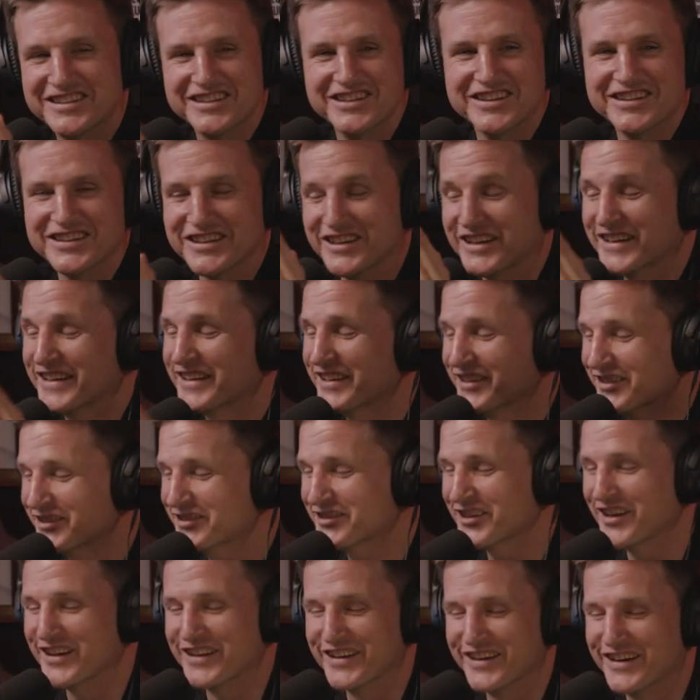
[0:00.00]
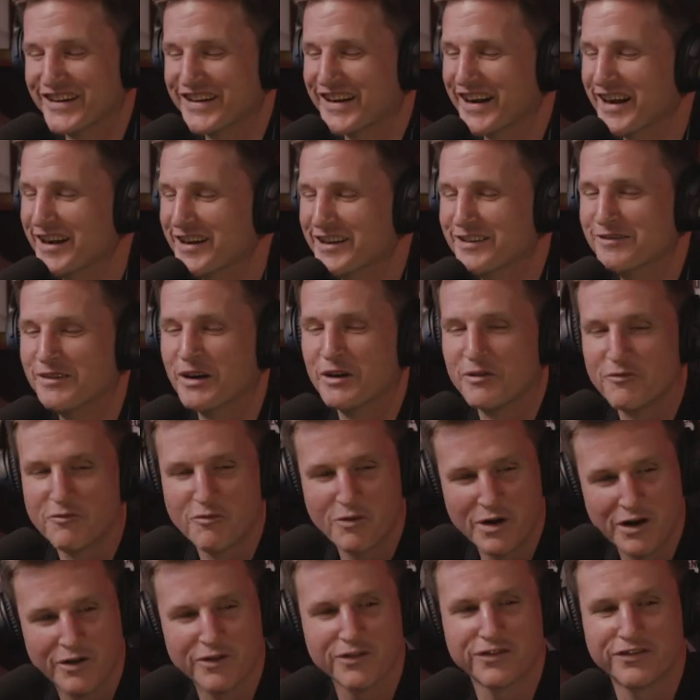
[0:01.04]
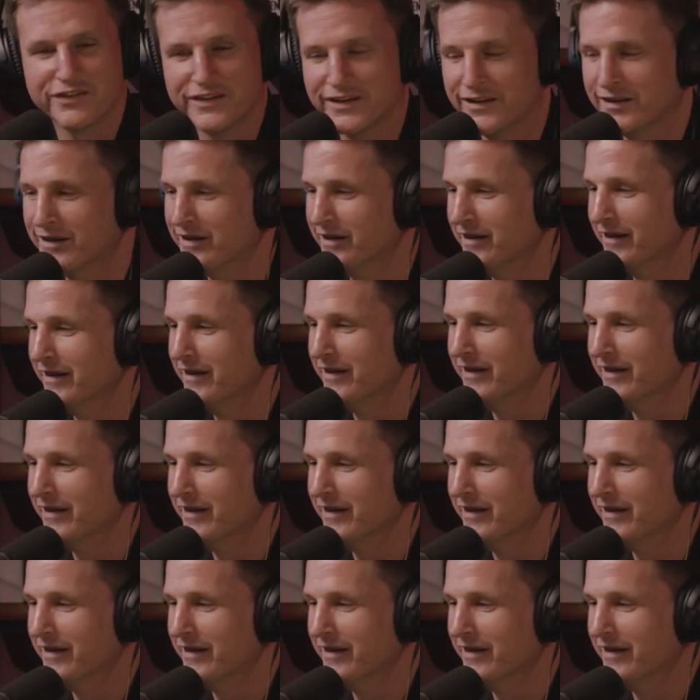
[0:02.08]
still, look, I am a wealthy